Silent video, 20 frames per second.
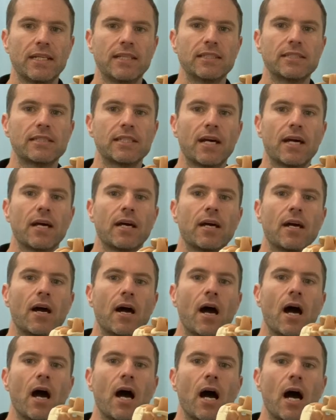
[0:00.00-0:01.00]
into
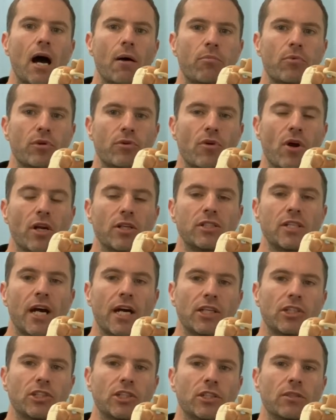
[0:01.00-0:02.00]
upward
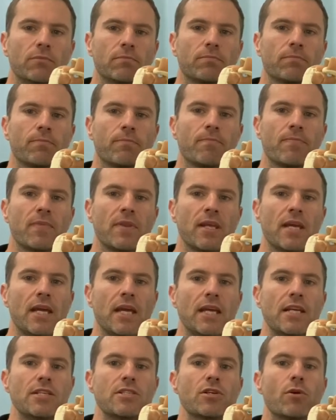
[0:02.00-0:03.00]
rotation,
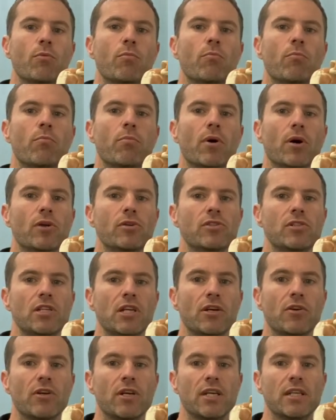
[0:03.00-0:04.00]
into
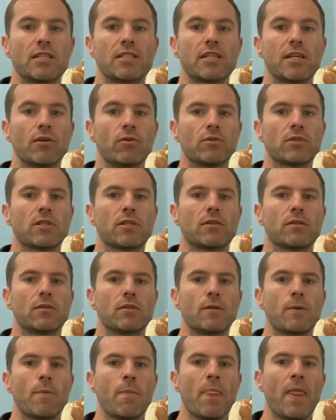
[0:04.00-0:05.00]
posterior tilt,
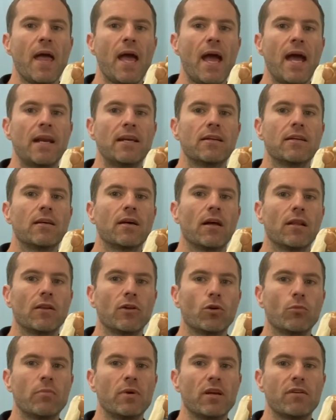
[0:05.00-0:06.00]
and a
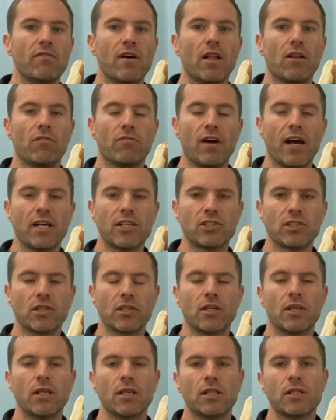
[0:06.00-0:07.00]
little bit of elevation.
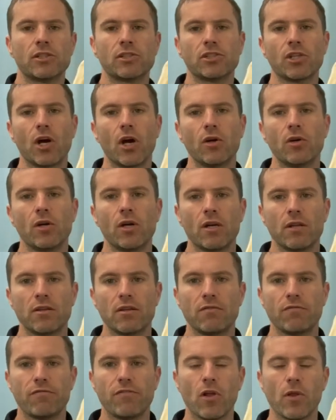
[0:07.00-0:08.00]
So
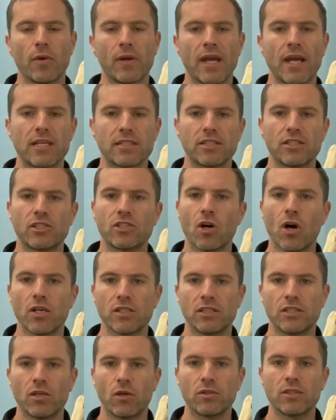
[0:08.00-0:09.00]
the following
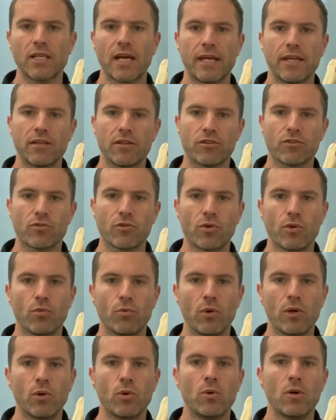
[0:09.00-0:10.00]
exercises I'll take you through
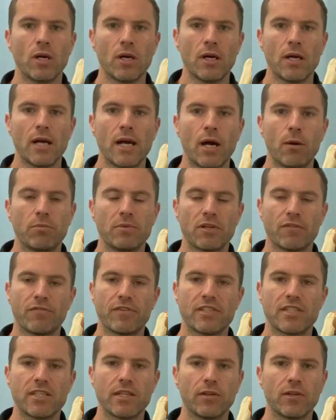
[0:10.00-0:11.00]
will help to
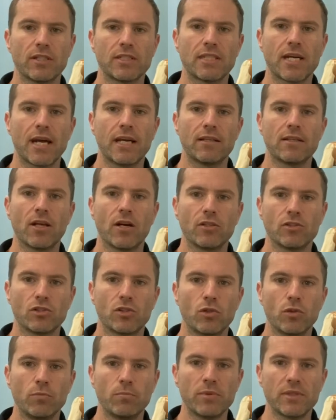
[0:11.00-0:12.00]
facilitate those
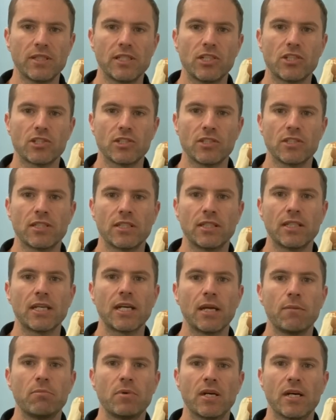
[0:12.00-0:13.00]
good positions and
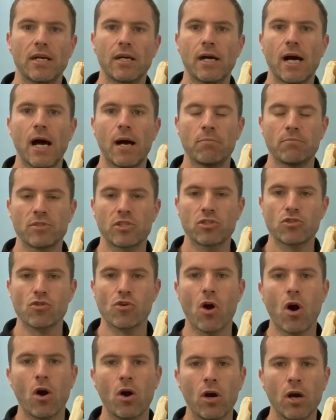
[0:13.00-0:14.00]
keep your arms
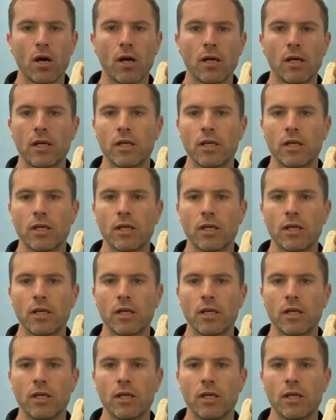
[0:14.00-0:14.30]
strong.